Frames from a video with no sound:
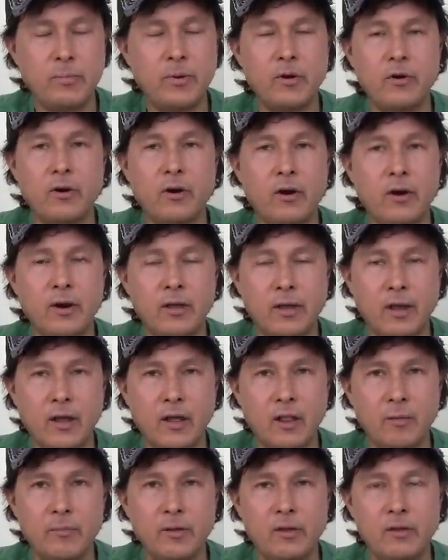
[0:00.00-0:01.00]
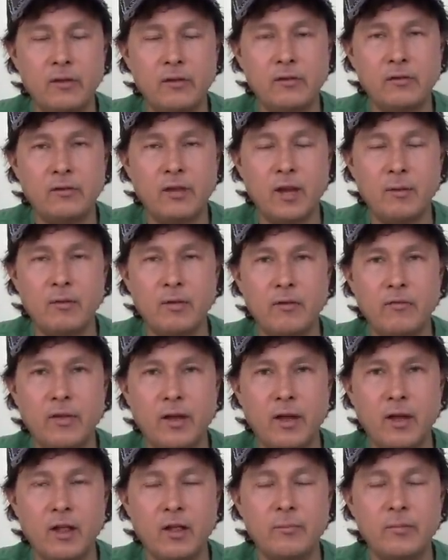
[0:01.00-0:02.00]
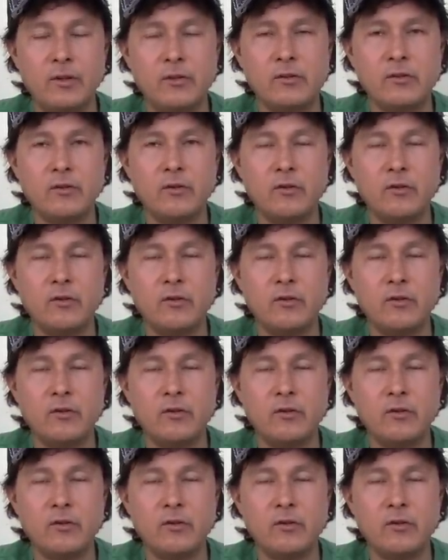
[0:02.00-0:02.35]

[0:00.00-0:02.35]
periodic element, table of the elements,